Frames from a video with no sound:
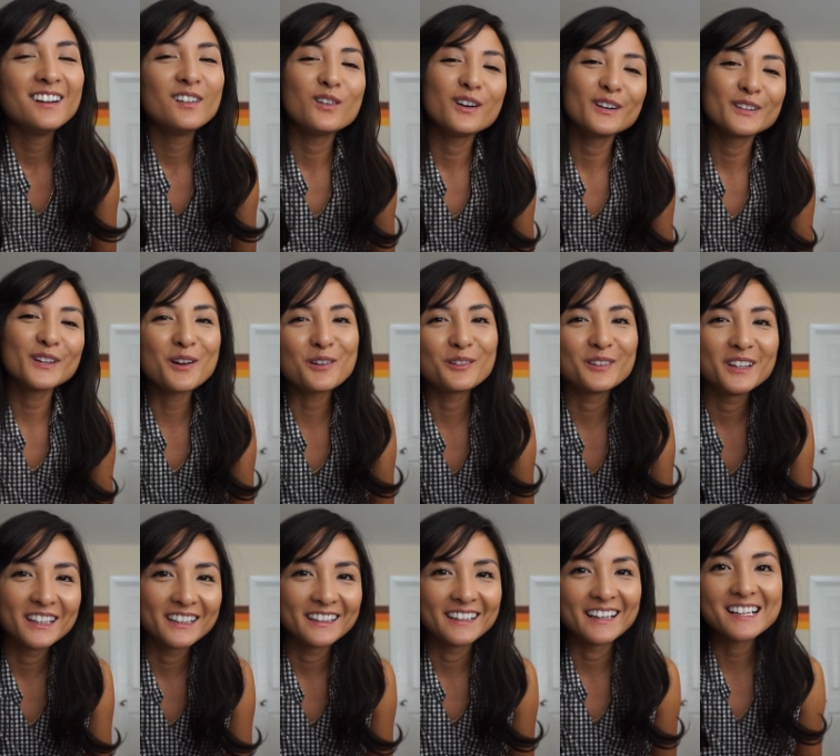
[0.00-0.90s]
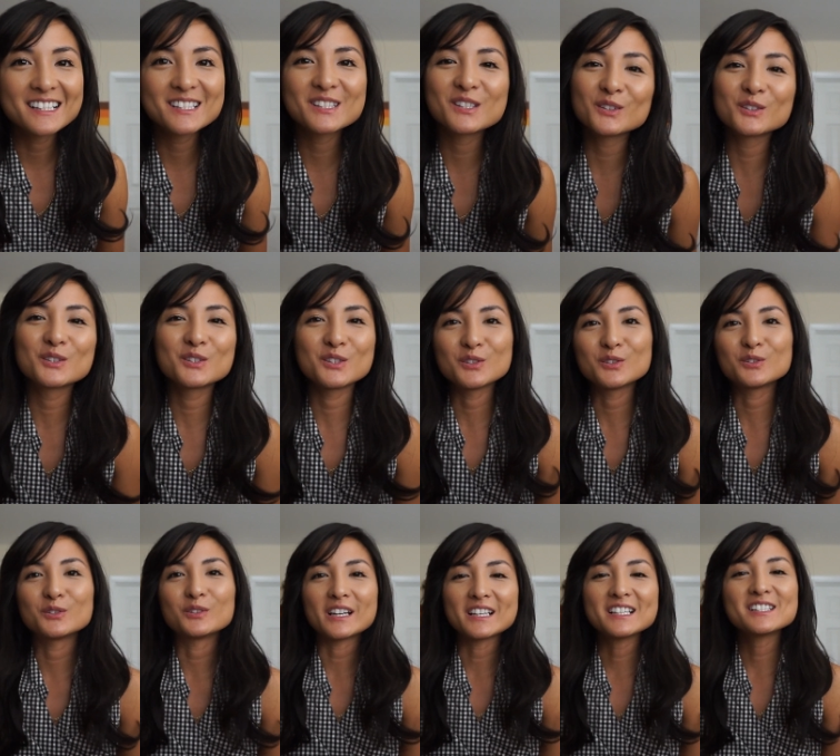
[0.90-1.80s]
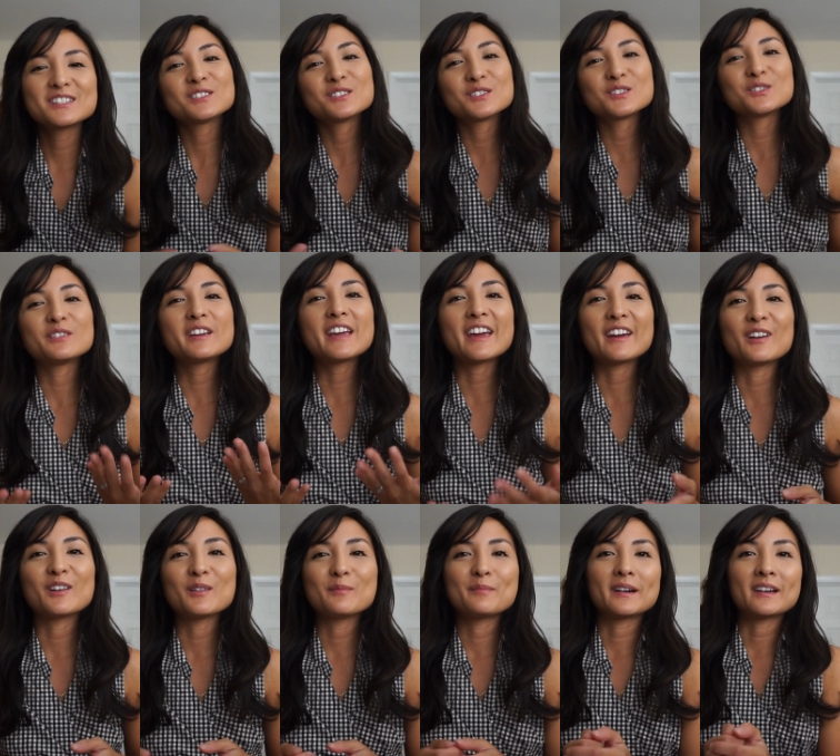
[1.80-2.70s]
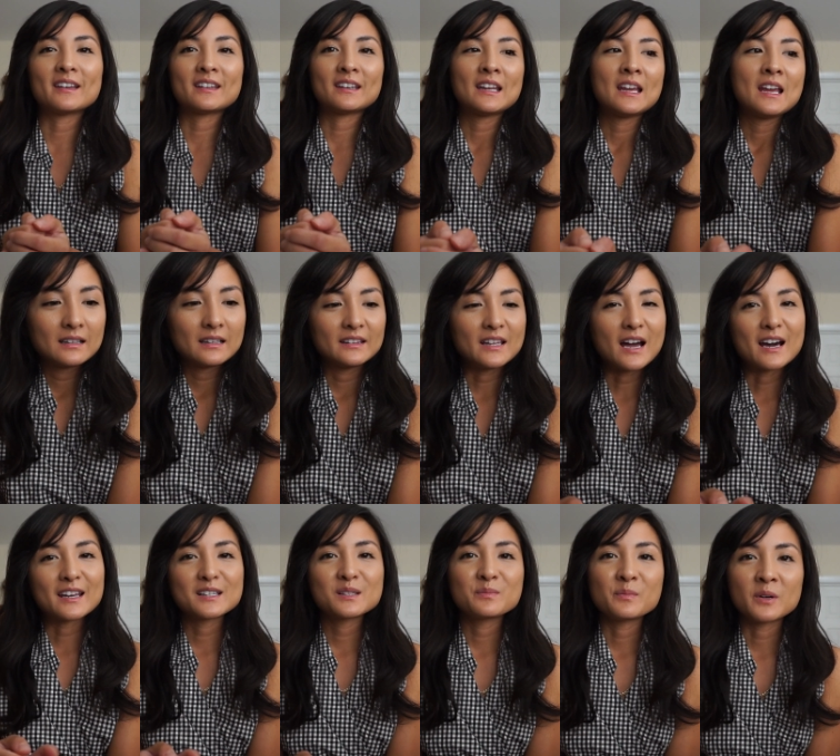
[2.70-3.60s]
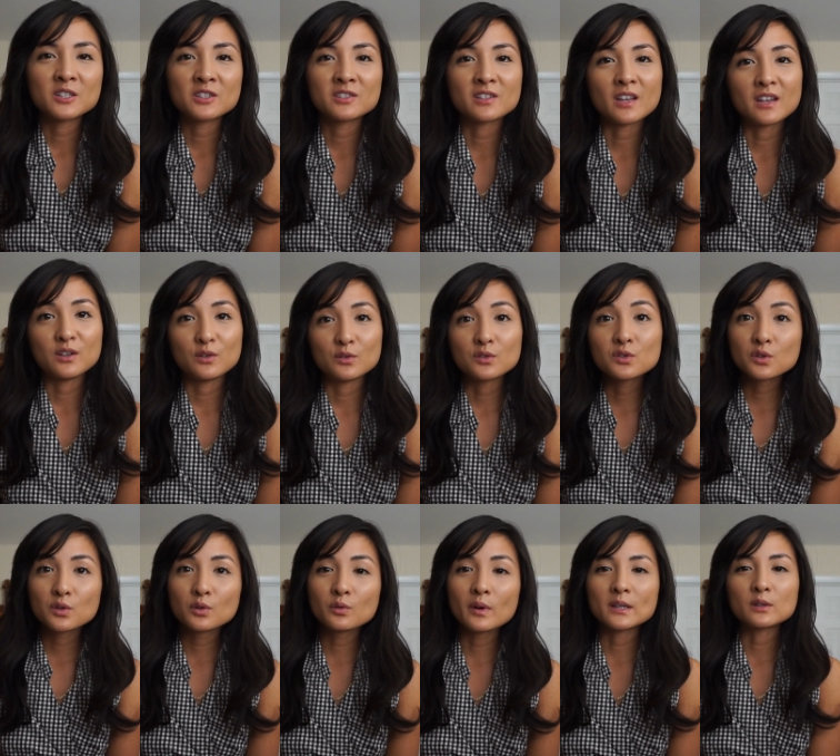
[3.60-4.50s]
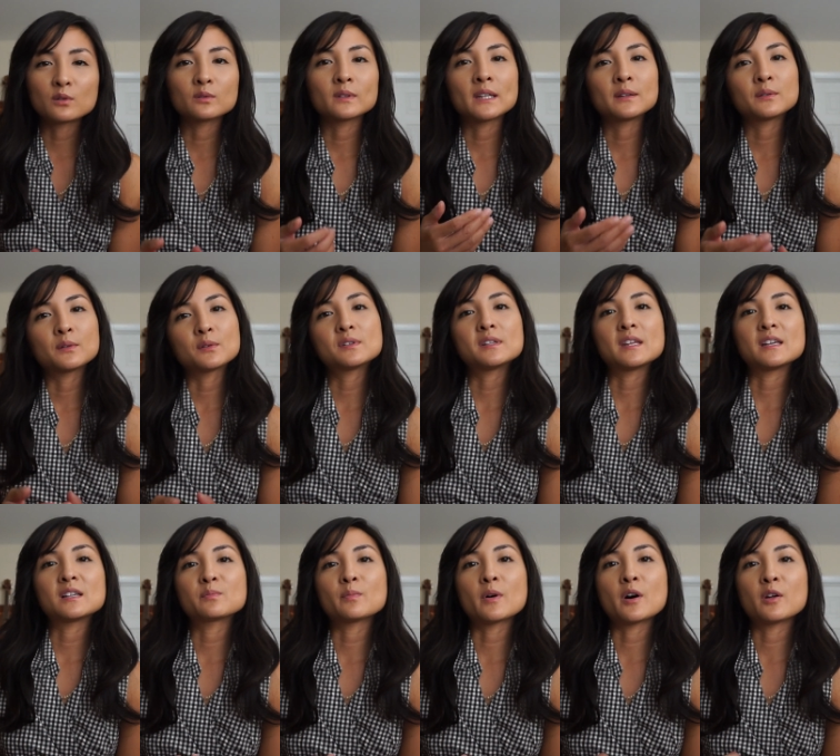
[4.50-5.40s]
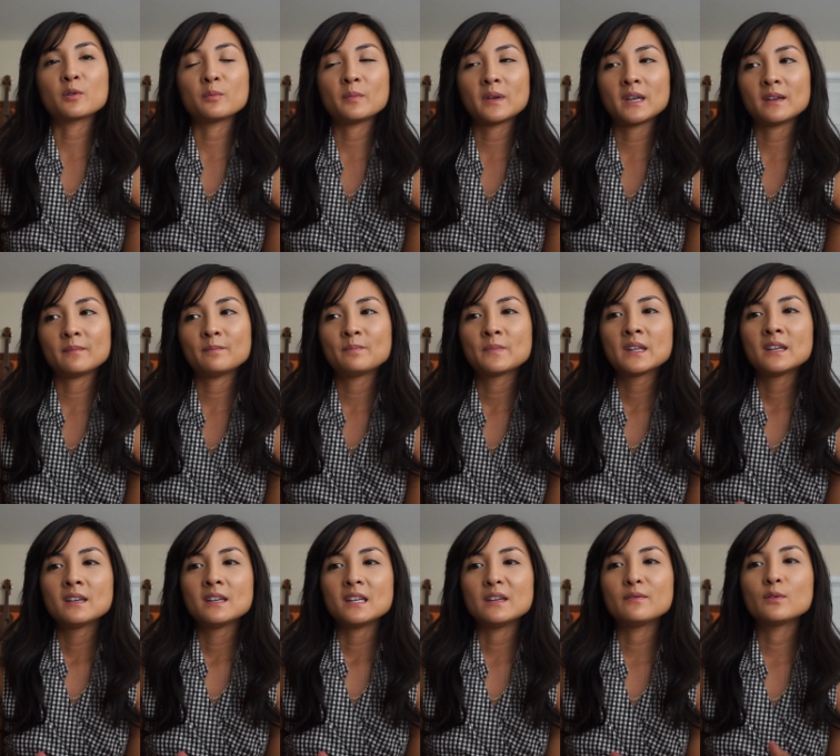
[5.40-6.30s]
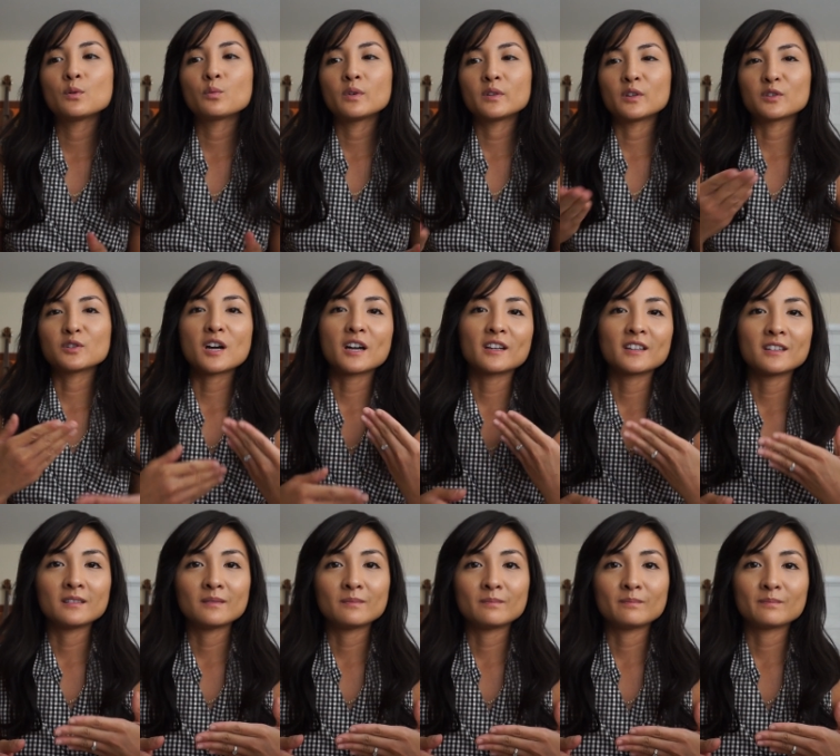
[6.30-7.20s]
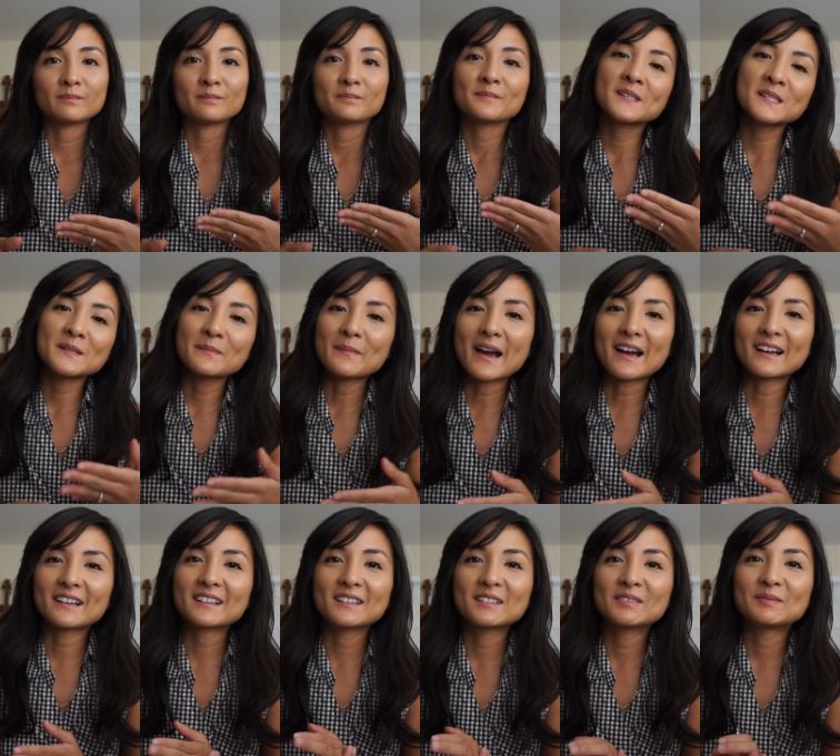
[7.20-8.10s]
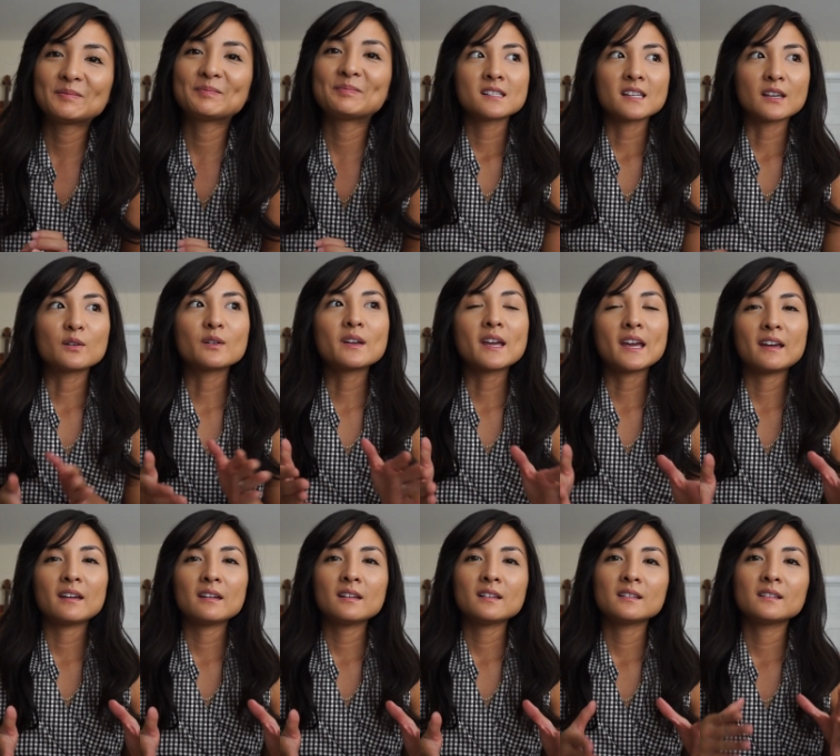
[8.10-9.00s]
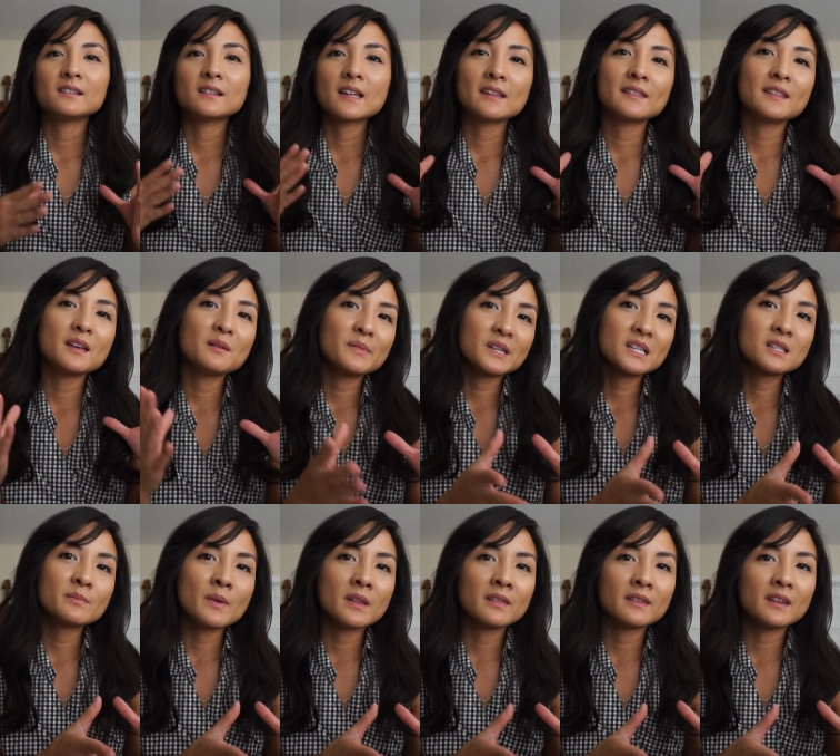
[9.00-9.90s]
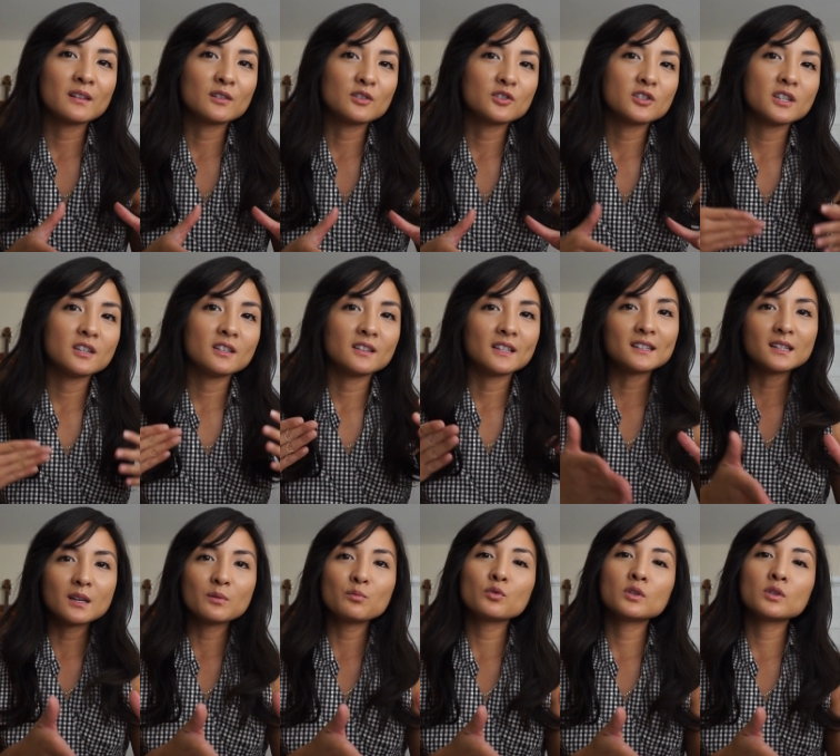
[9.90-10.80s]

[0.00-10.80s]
Well, not really. I still do care, but not as much as I used to. I don't let those things bother me, even when they're talking smack. It's like, okay, let them expend the energy, let them